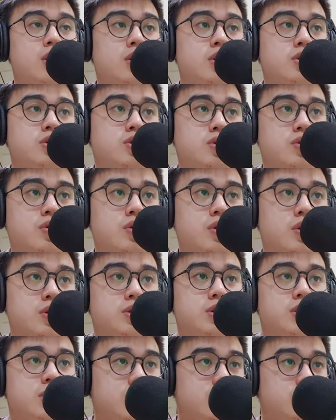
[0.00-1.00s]
So
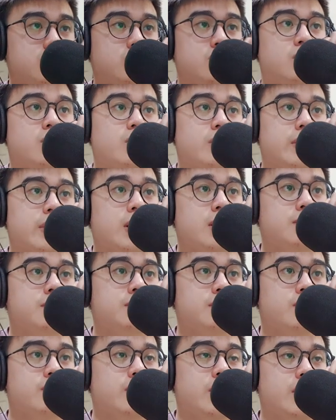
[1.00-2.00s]
continue to going up.
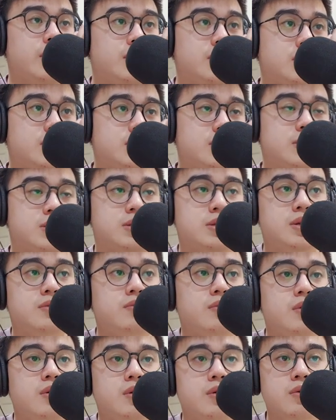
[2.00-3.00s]
When it is
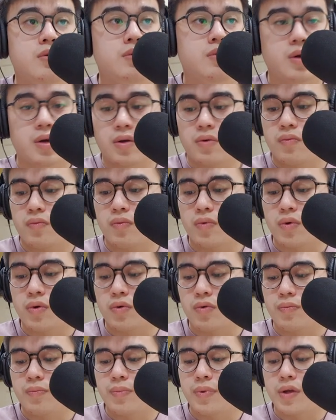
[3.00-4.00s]
0, it
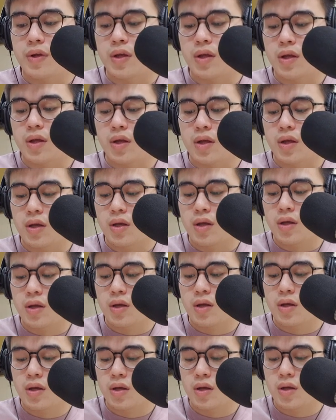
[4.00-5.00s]
will be
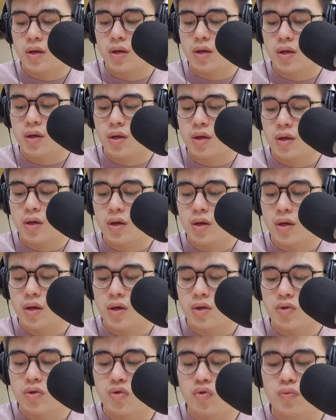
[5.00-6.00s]

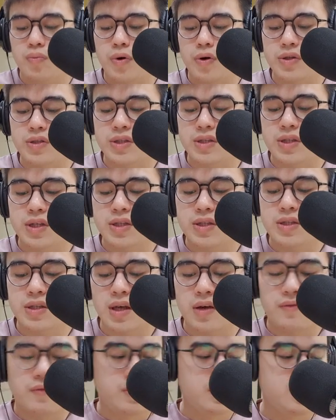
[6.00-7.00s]

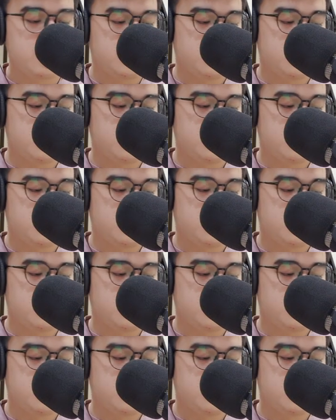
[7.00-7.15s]
2.67.